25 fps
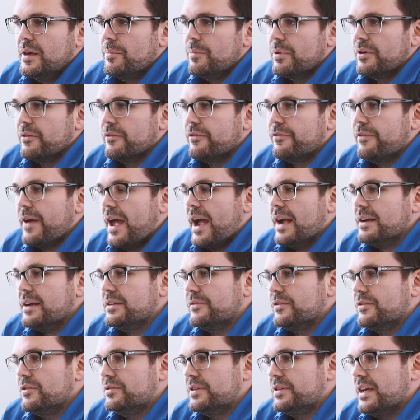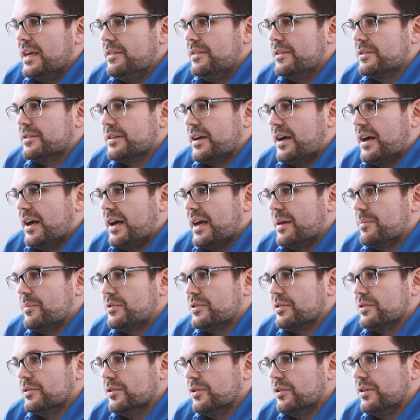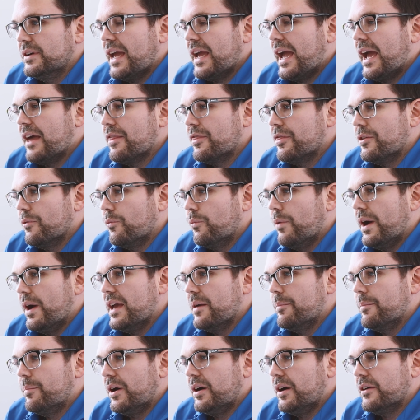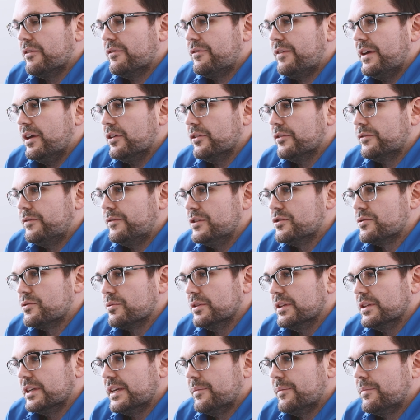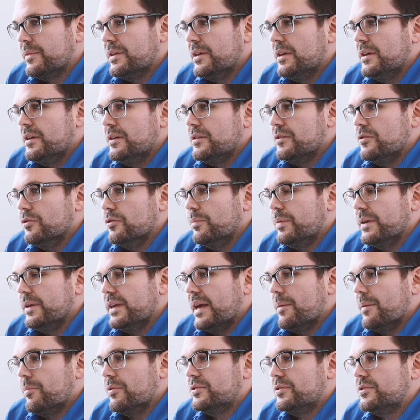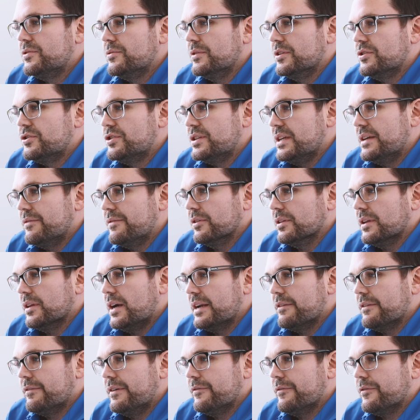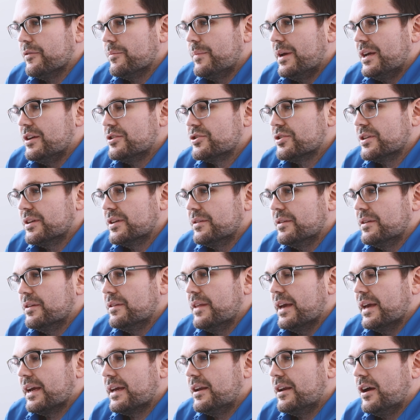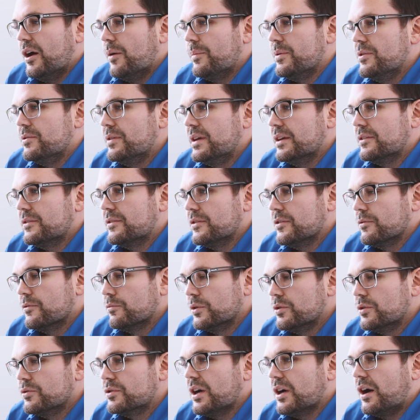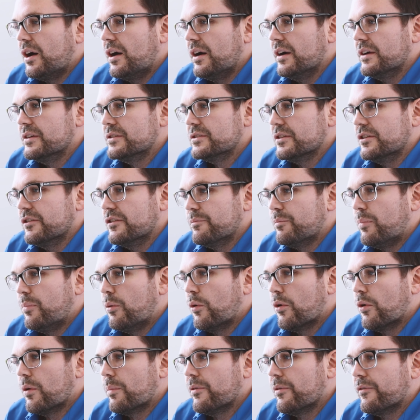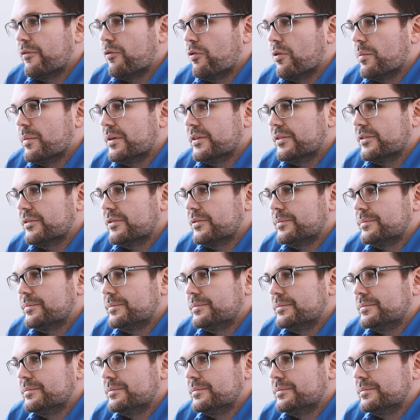But in fact, if you take the time to look at the way a bond fails visually, you'll be able to achieve a lot of information that can help you get to the root cause of poor performance.